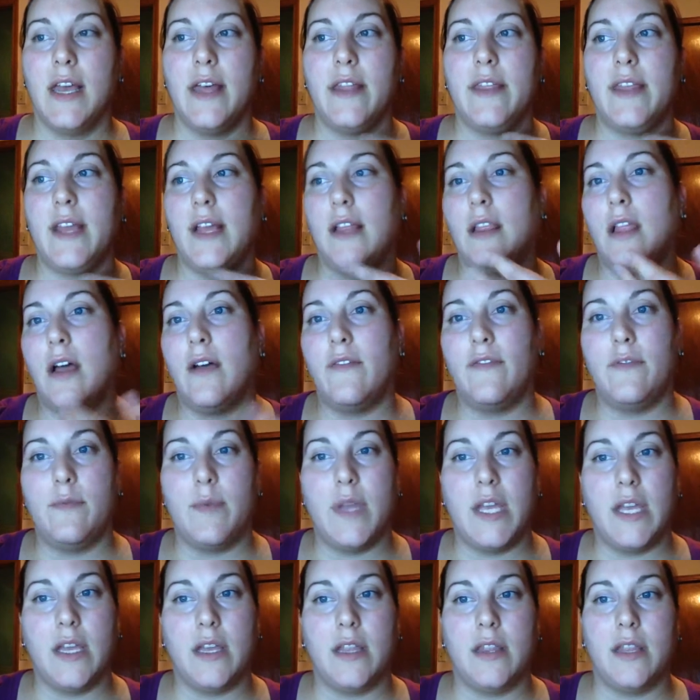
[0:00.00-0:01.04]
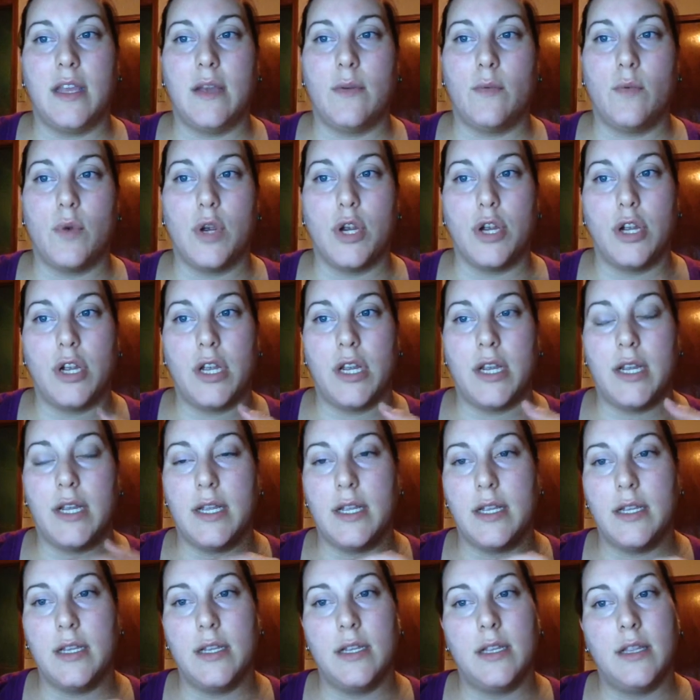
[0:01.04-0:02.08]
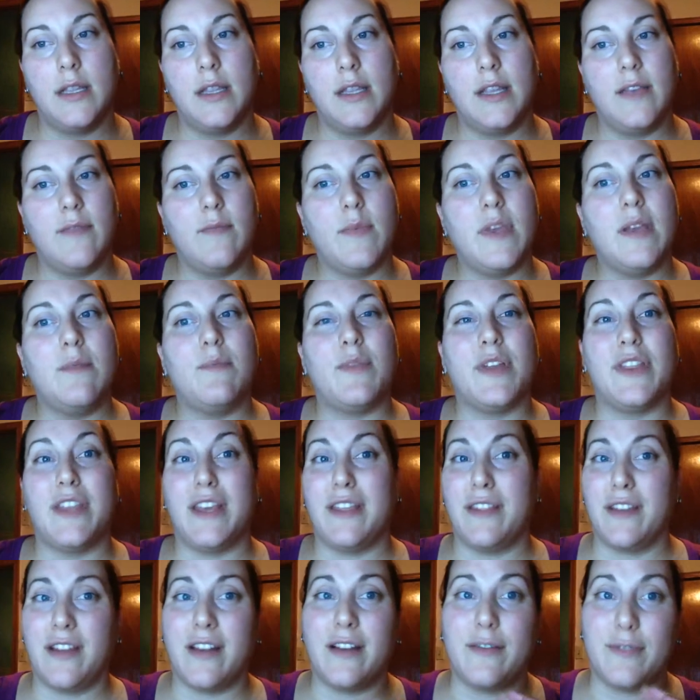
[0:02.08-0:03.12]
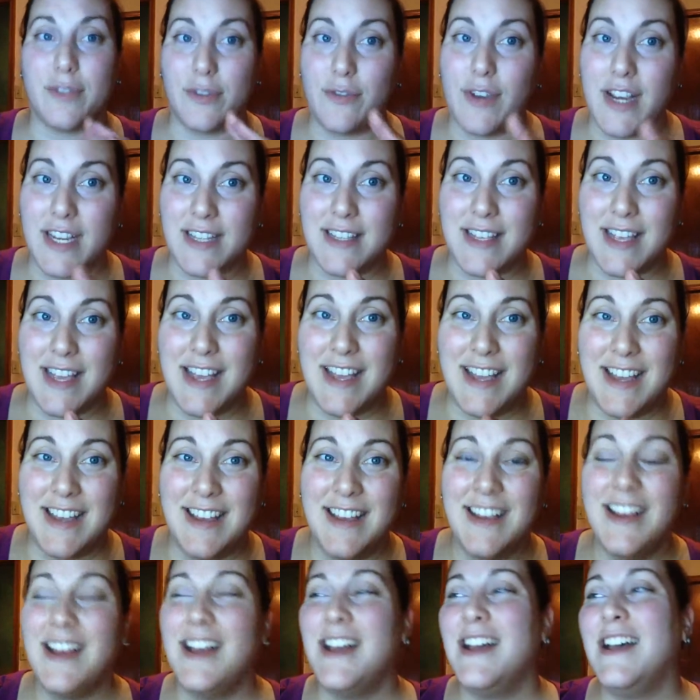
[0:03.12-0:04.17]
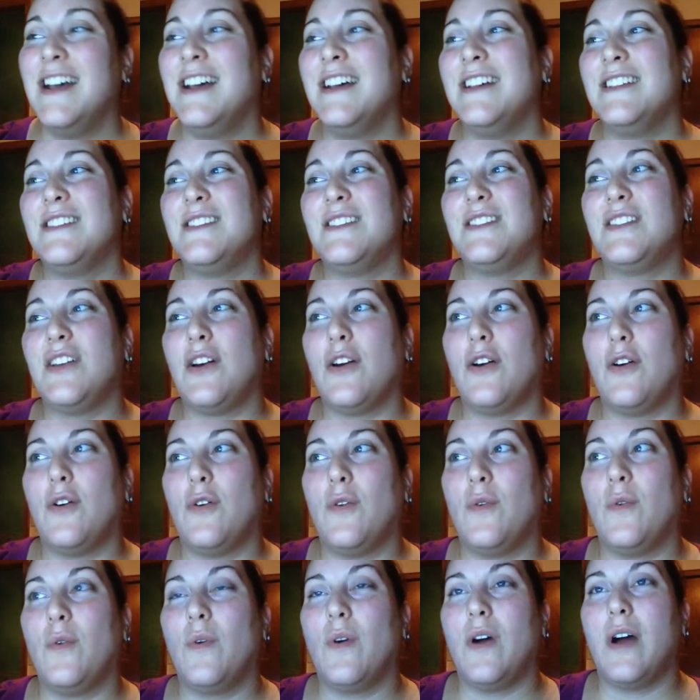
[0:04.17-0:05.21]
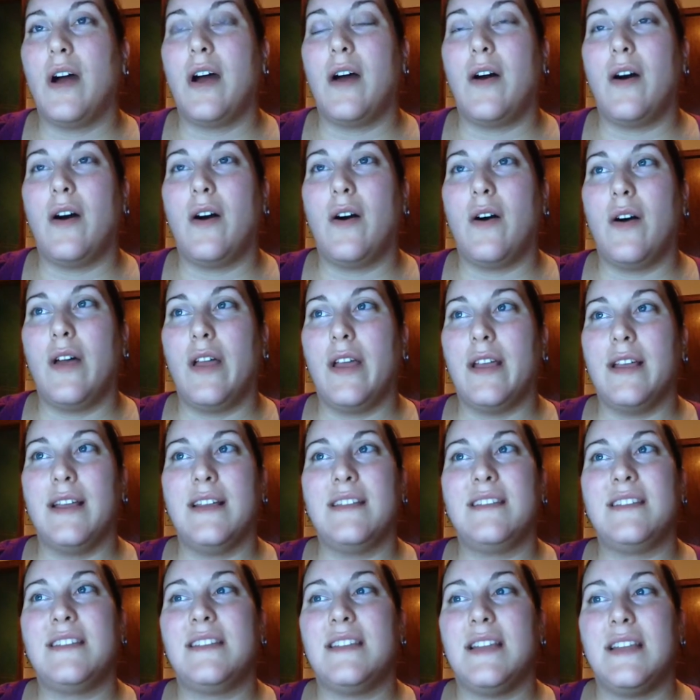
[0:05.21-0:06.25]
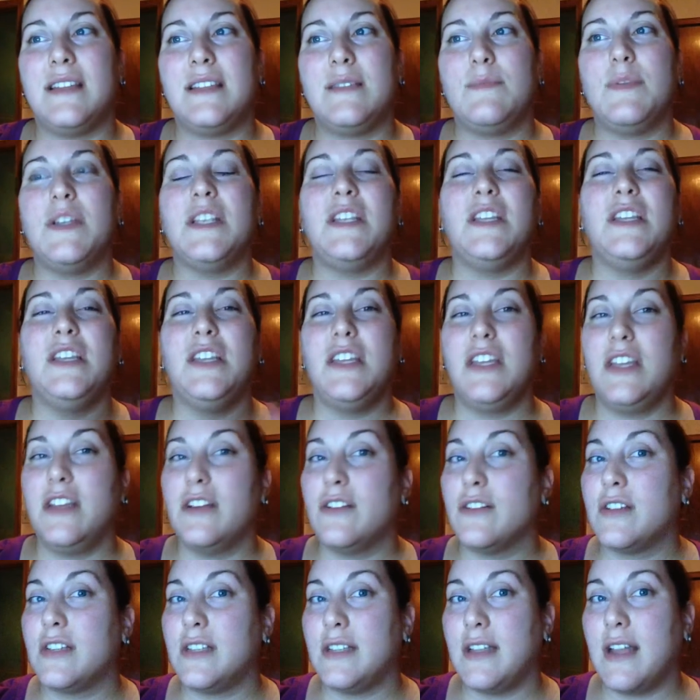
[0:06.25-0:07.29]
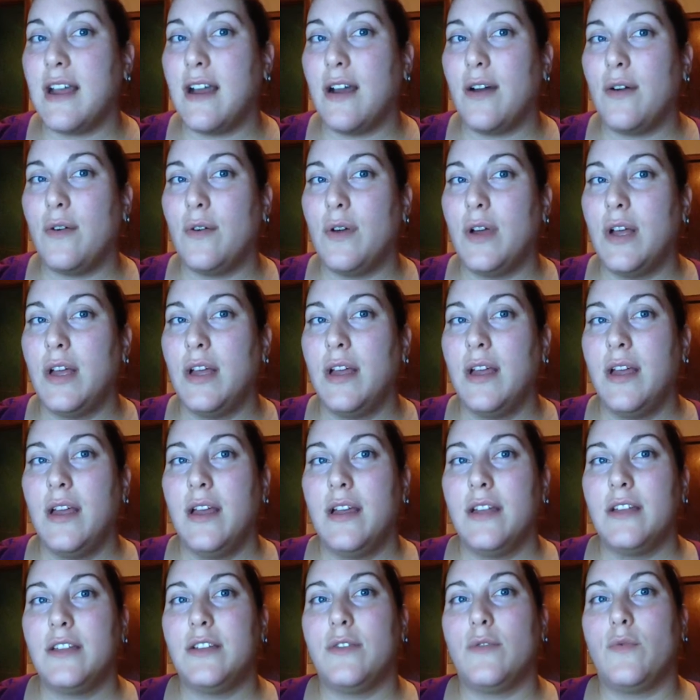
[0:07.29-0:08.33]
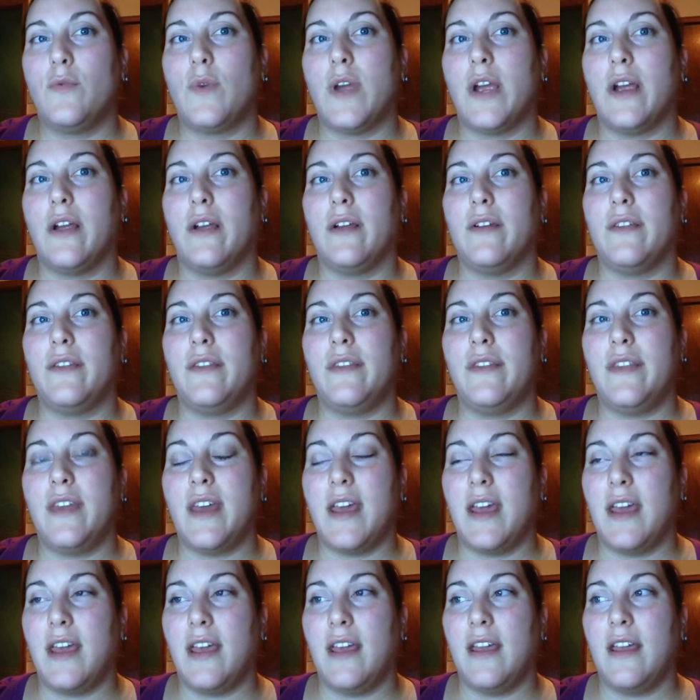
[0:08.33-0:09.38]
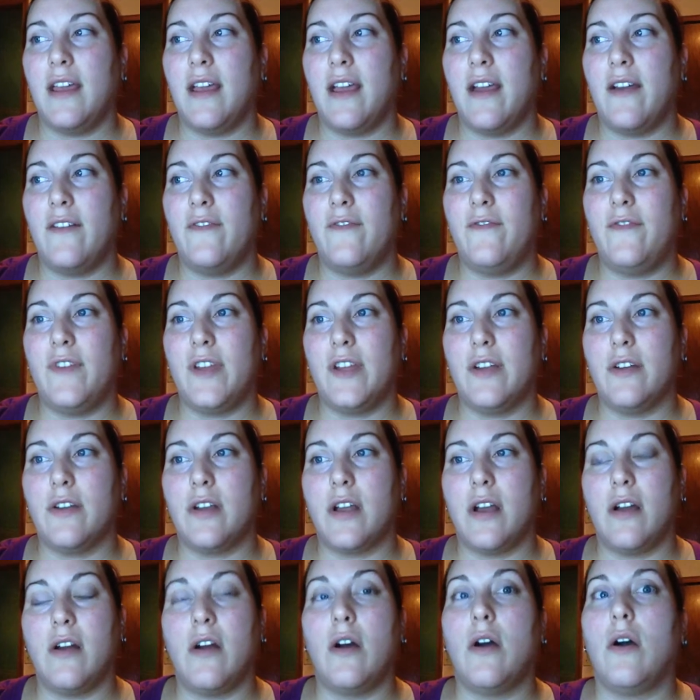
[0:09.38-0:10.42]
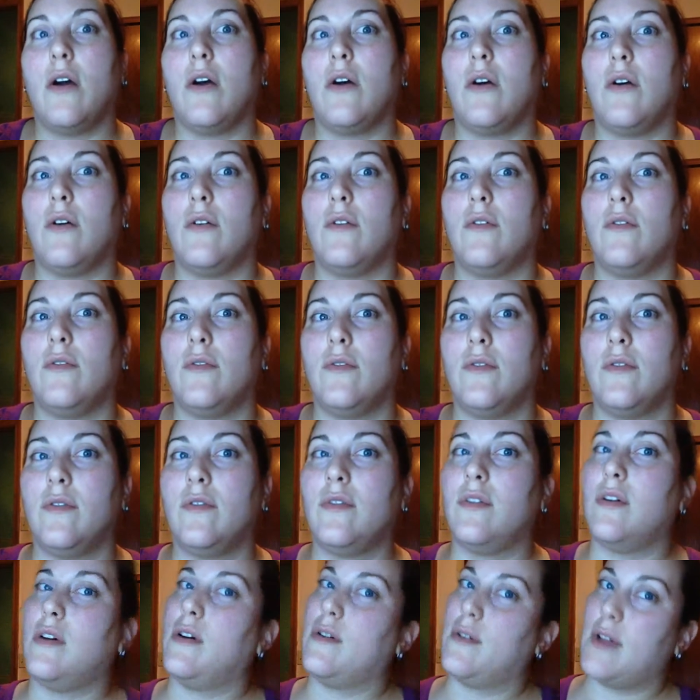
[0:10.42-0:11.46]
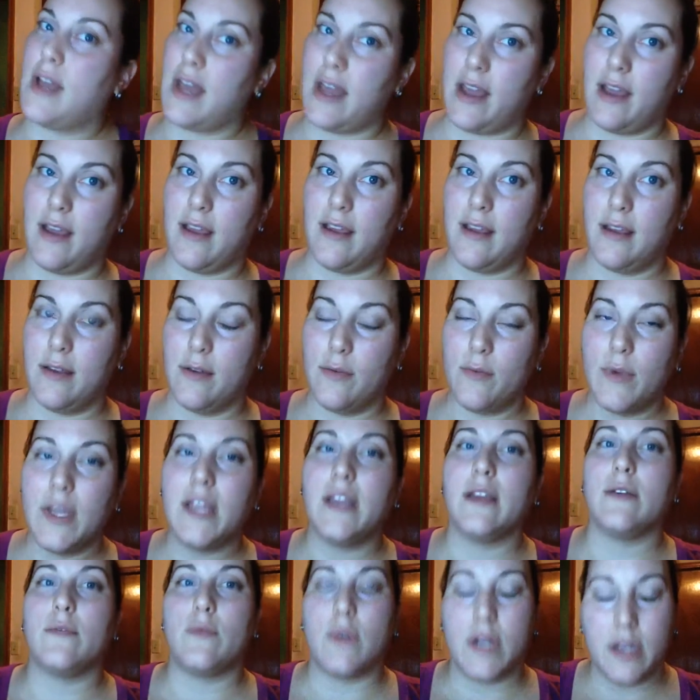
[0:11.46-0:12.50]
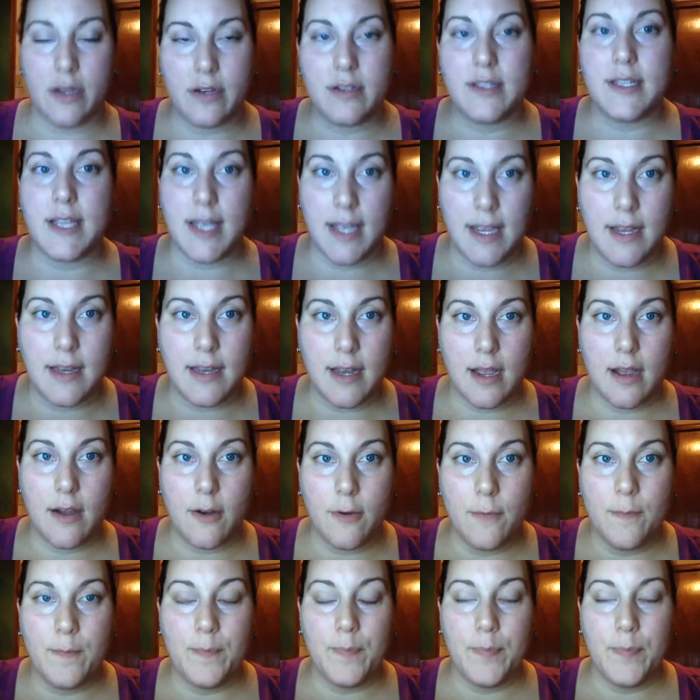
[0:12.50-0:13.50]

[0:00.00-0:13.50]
they loved me and they weren't gonna leave me, but they thought I was crazy. So it's been years now to where they have figured out, oh, okay, we get what you're saying now.